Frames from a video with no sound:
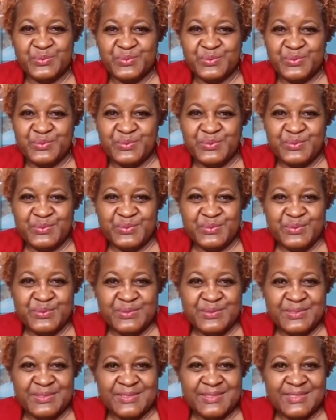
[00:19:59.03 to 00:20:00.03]

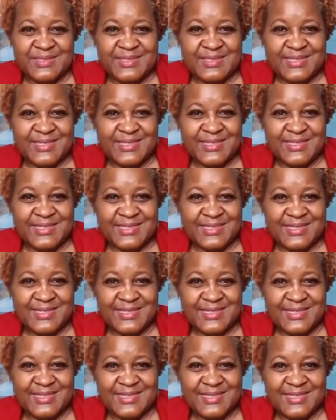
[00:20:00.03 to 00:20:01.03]

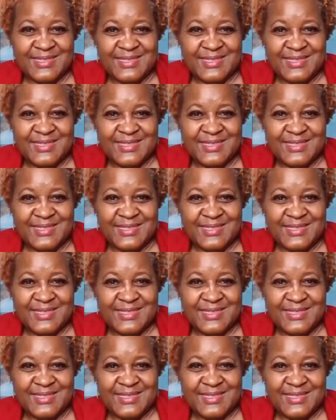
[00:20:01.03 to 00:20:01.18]
No words are spoken by the person on screen.